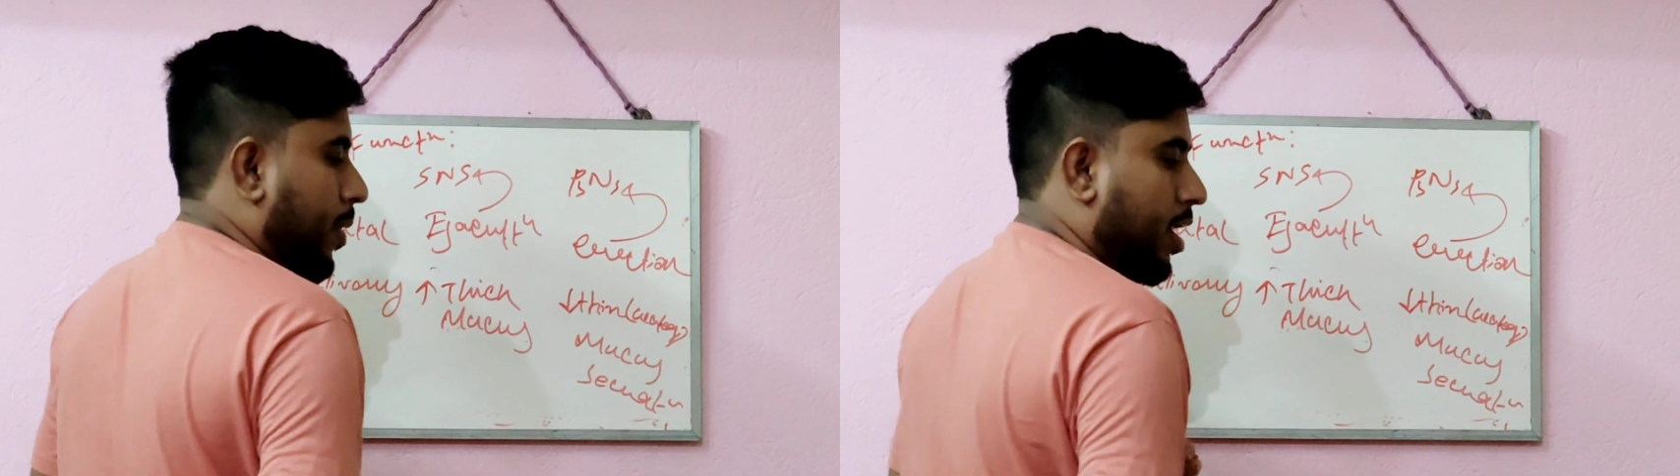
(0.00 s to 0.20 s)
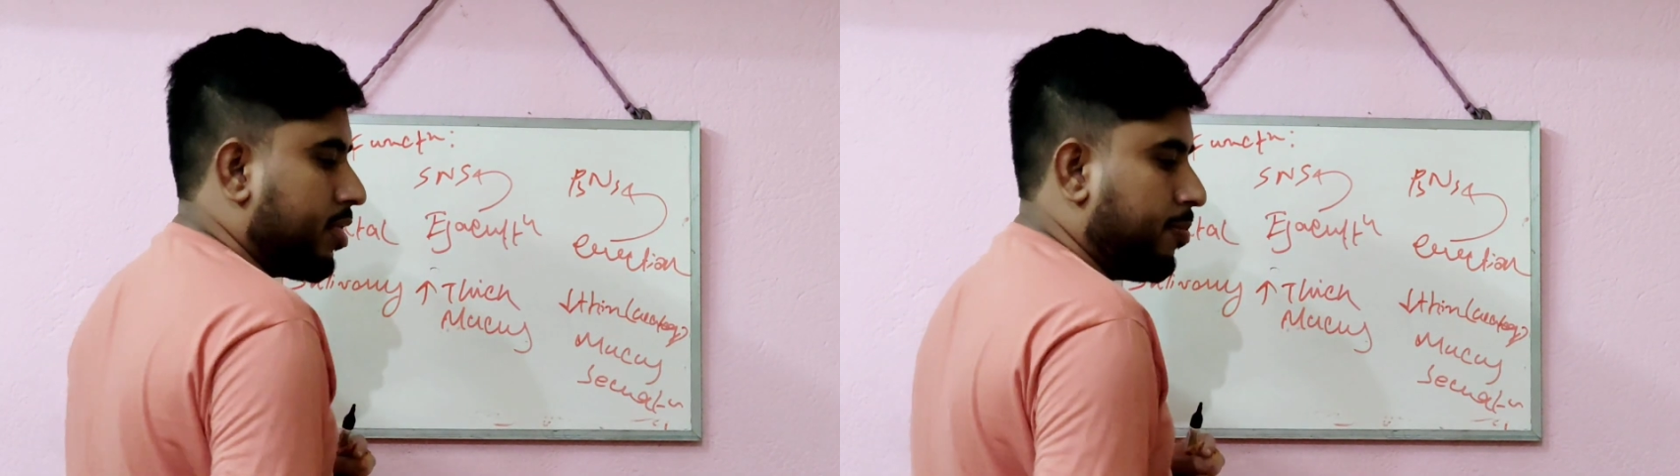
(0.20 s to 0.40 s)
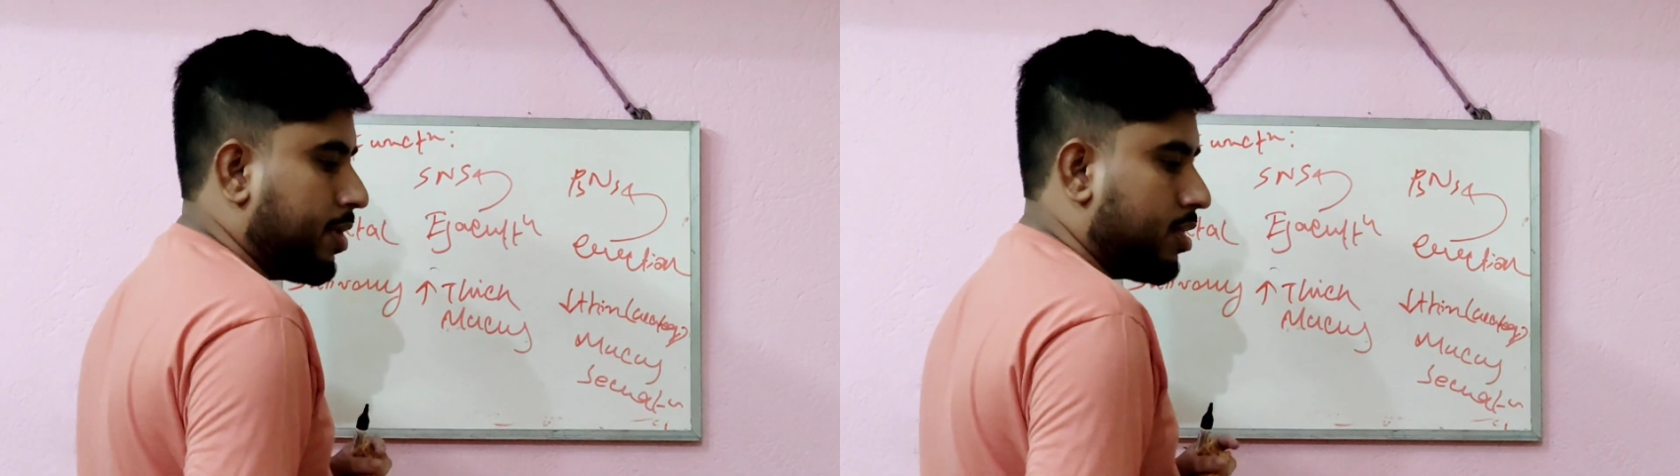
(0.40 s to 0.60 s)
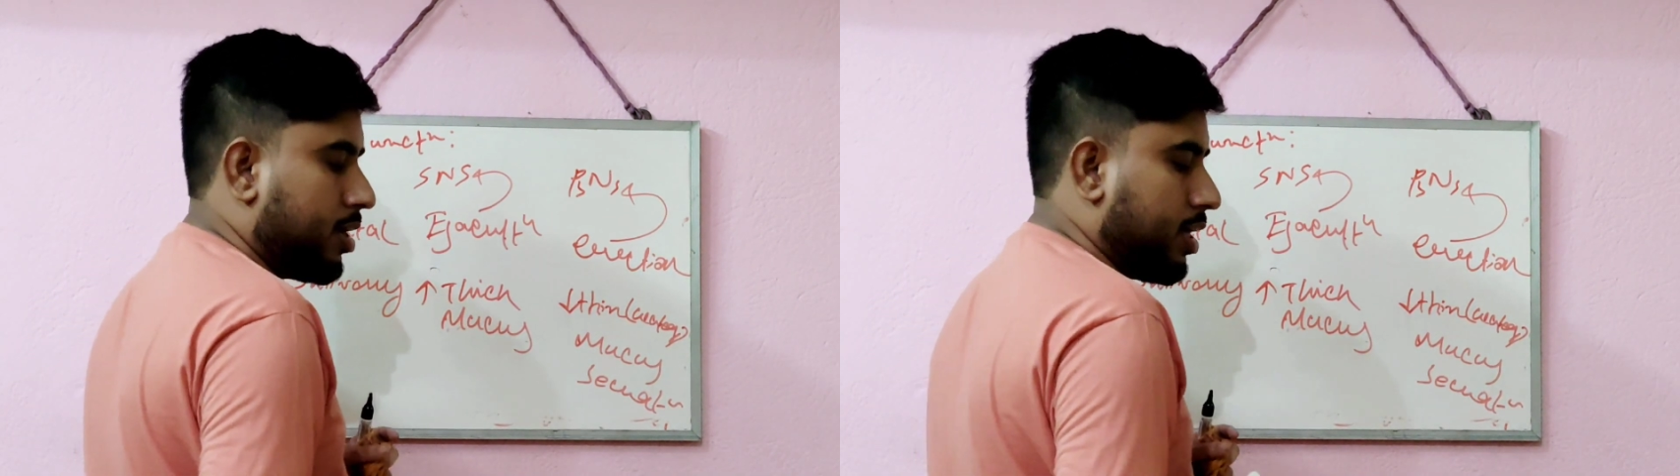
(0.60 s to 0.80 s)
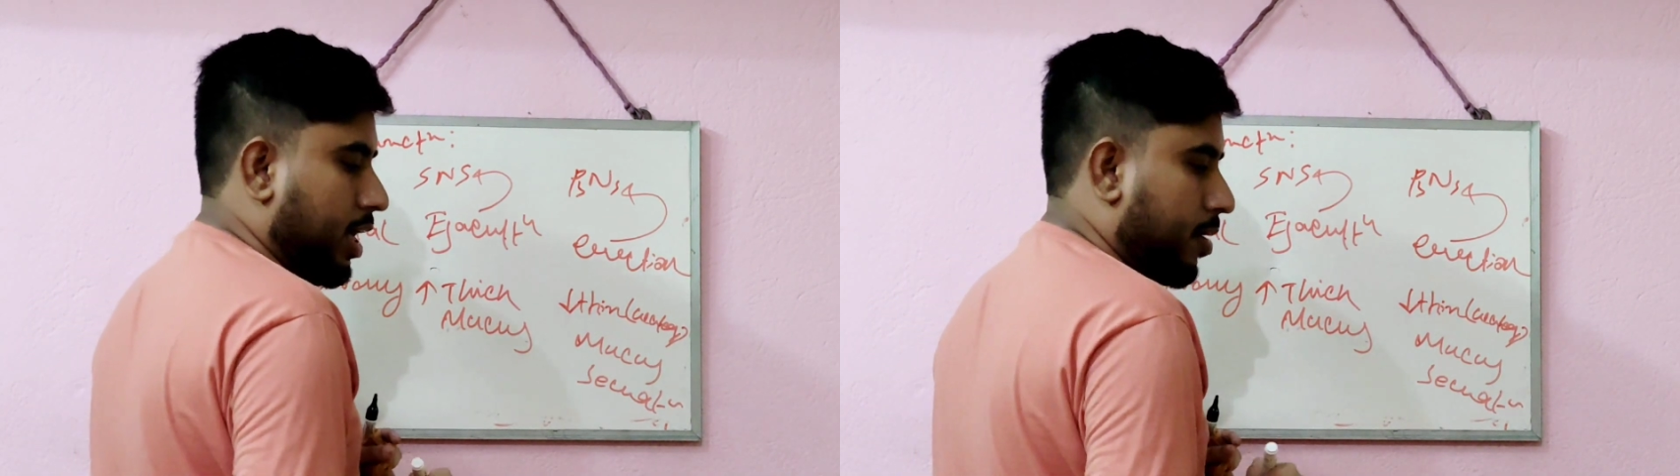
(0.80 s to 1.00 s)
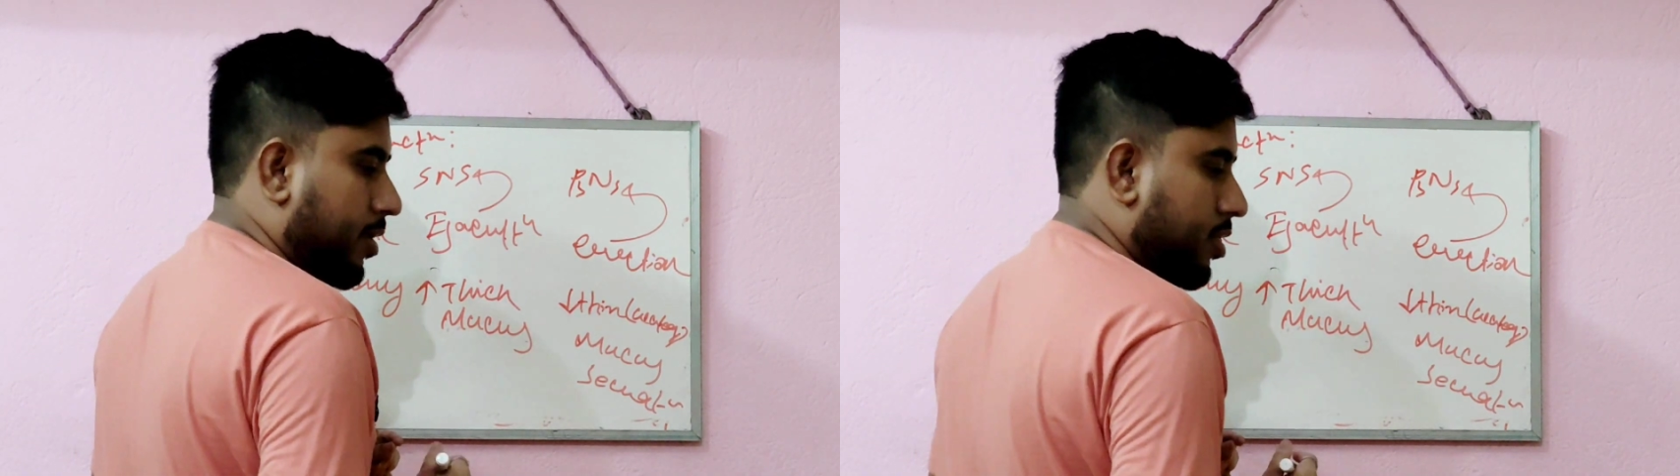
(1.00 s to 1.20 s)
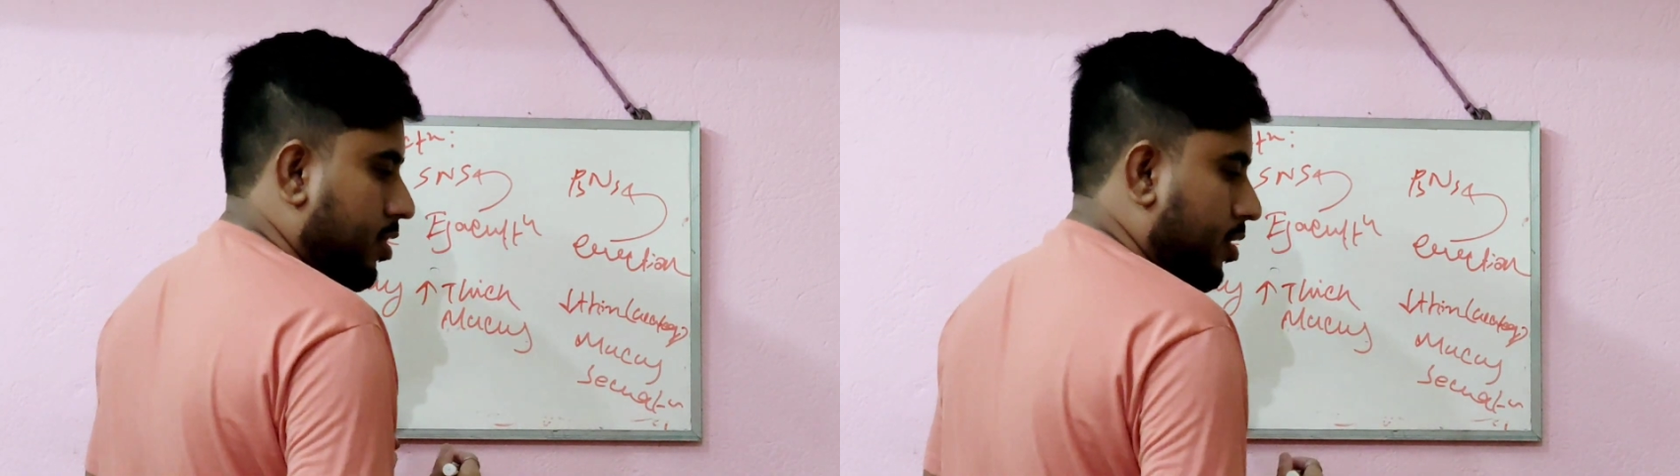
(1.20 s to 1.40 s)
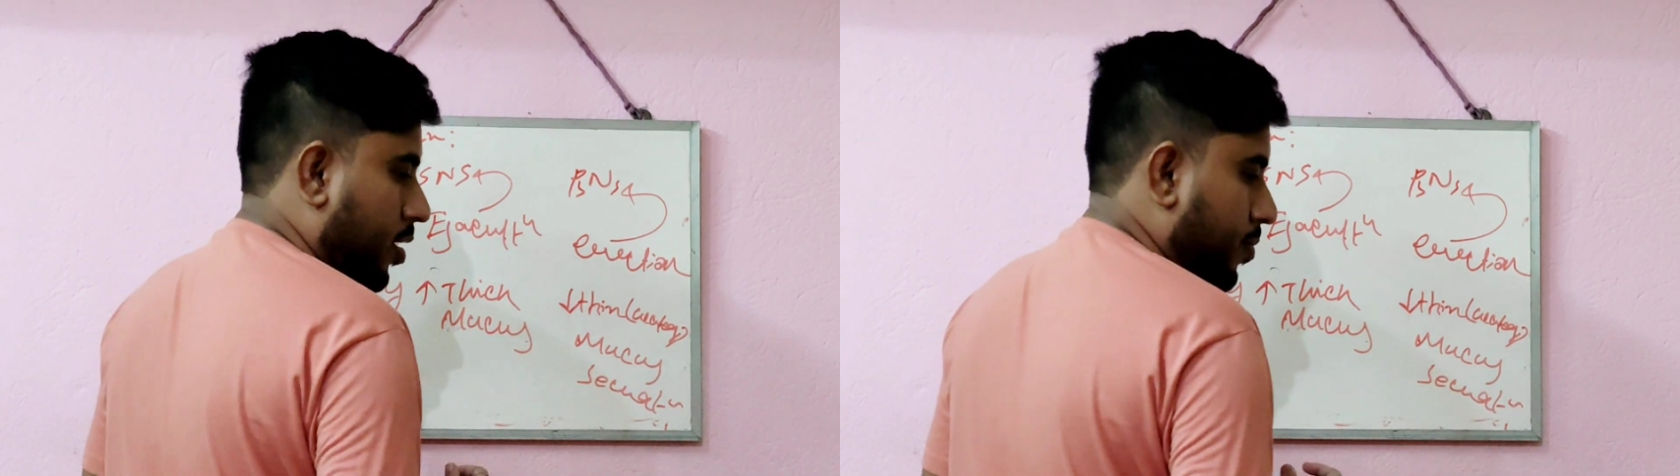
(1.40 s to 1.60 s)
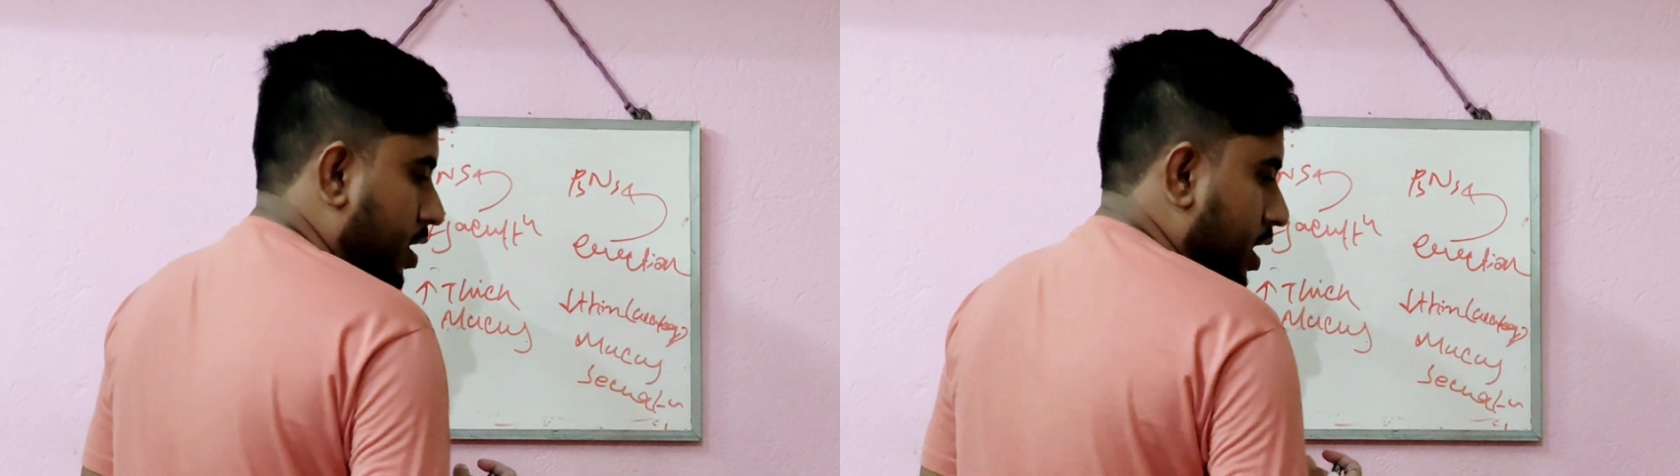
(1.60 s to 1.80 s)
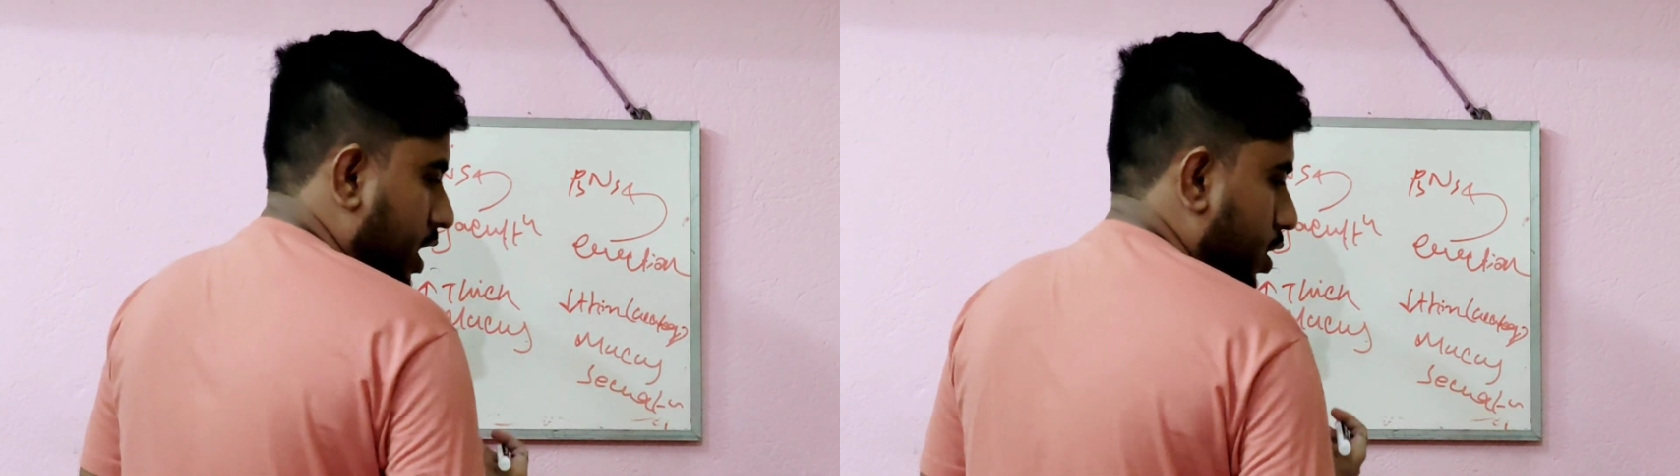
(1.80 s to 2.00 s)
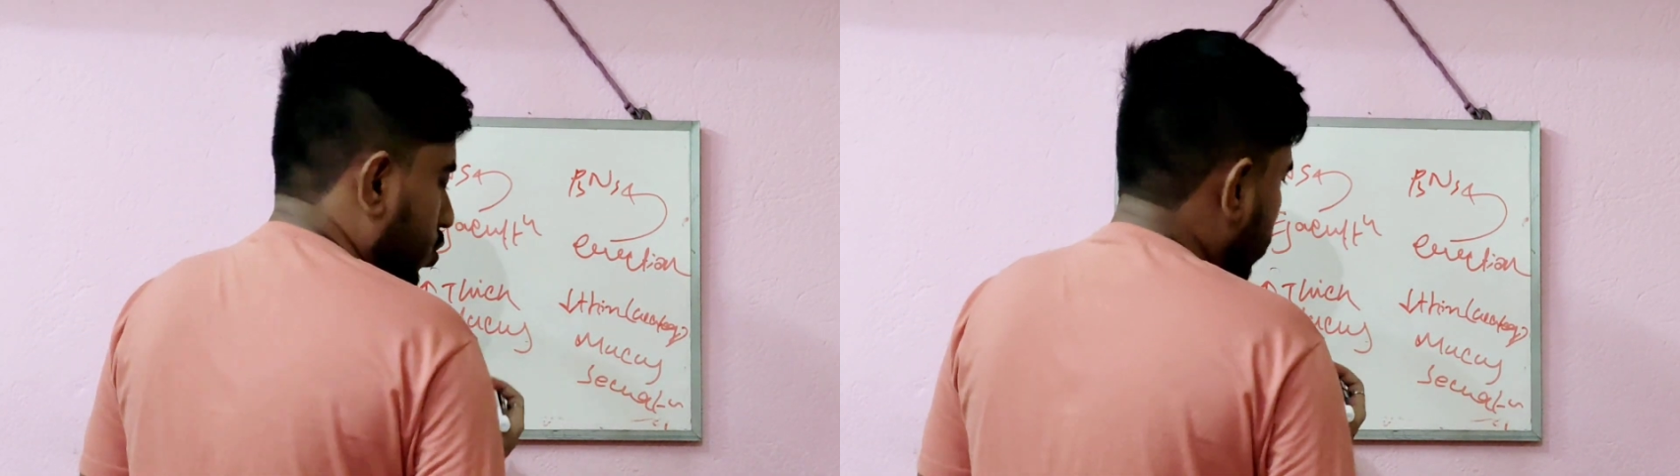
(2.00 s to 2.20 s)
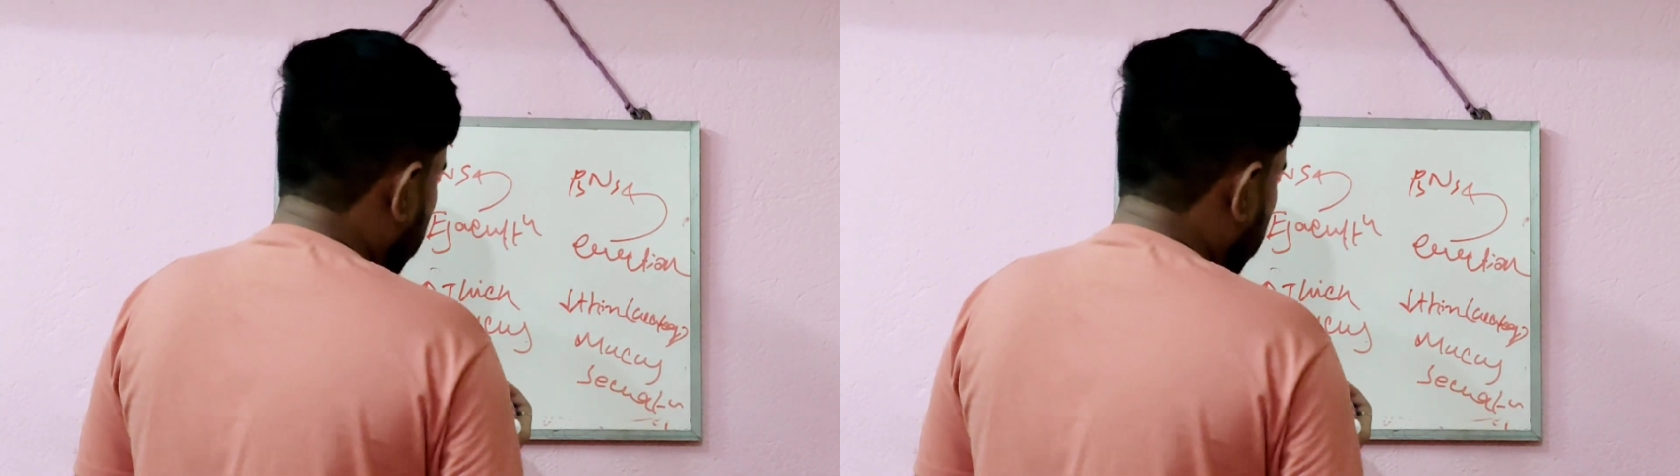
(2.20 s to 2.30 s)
and parasympathetic nervous system is